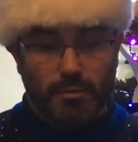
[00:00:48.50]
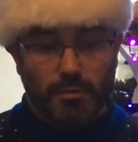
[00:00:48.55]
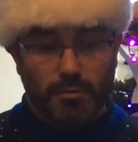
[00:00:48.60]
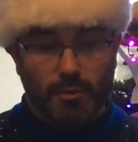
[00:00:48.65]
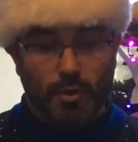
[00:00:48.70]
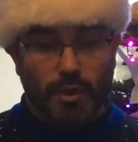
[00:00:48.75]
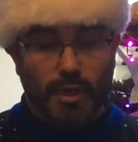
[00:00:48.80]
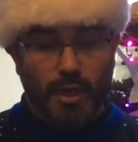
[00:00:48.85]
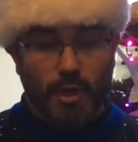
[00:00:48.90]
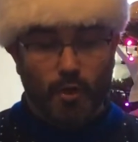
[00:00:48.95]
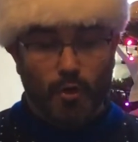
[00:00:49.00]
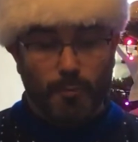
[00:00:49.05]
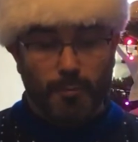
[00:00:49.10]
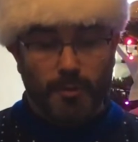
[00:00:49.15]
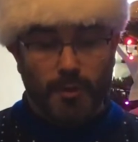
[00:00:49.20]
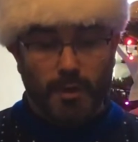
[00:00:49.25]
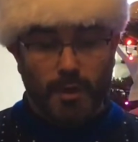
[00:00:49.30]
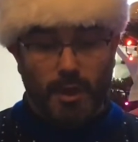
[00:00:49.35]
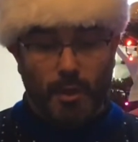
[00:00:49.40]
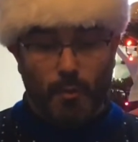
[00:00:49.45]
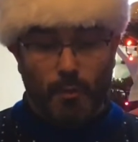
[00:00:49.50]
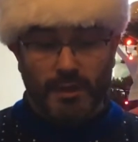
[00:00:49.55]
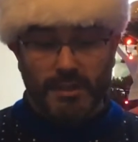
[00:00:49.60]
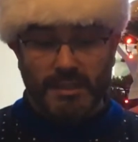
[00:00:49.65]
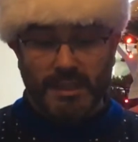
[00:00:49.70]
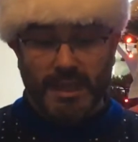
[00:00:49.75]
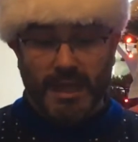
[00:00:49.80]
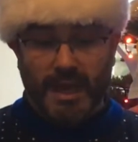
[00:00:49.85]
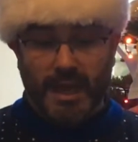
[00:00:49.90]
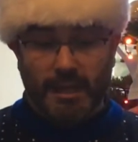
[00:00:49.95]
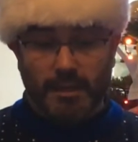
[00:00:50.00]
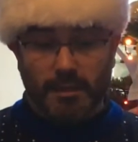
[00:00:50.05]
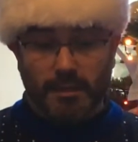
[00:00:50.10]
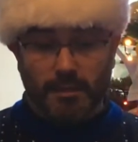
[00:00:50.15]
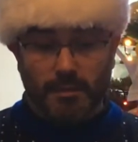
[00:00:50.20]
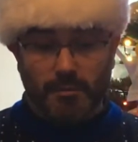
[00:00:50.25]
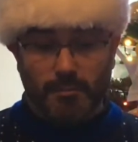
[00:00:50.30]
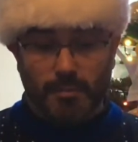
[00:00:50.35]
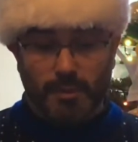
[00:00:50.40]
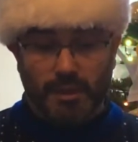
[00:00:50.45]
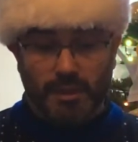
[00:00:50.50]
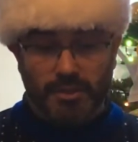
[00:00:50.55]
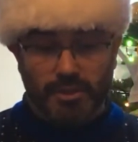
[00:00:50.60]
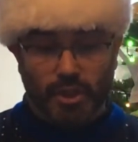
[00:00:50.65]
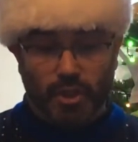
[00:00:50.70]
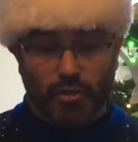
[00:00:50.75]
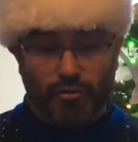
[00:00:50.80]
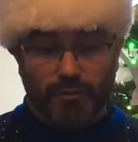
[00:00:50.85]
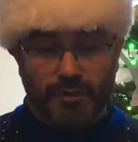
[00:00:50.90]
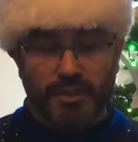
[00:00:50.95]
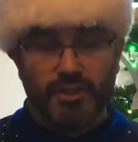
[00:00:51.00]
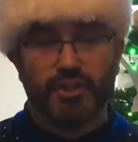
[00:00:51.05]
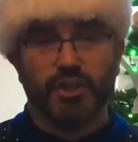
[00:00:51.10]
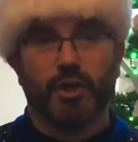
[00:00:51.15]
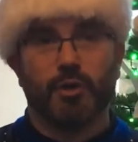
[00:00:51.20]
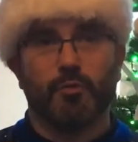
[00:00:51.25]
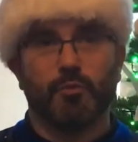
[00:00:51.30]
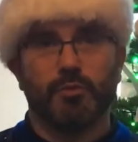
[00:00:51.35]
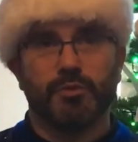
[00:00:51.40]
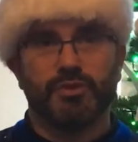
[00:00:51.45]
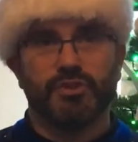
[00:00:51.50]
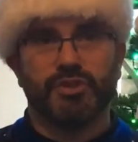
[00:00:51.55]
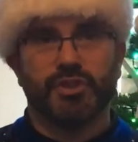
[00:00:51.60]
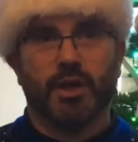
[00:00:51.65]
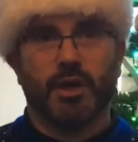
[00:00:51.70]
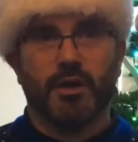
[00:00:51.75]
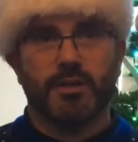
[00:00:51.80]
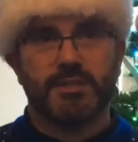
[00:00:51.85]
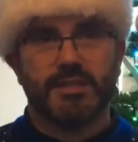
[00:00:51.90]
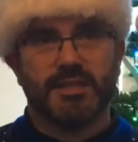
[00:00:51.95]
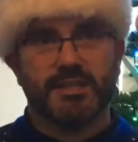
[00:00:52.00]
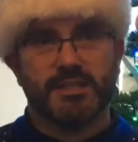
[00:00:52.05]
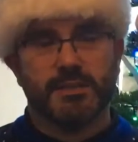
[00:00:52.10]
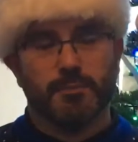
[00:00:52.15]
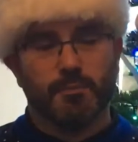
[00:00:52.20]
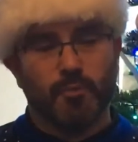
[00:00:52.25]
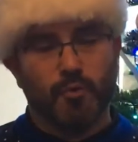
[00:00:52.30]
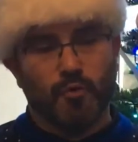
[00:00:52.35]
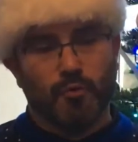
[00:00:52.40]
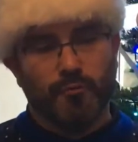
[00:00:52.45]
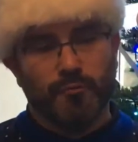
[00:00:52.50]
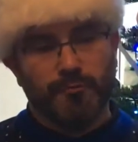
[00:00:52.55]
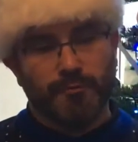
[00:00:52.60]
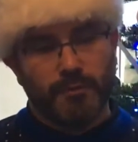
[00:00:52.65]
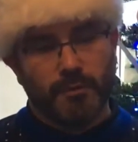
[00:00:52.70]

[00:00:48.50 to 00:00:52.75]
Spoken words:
Looking up, he wished he had, because the creature was starting to move.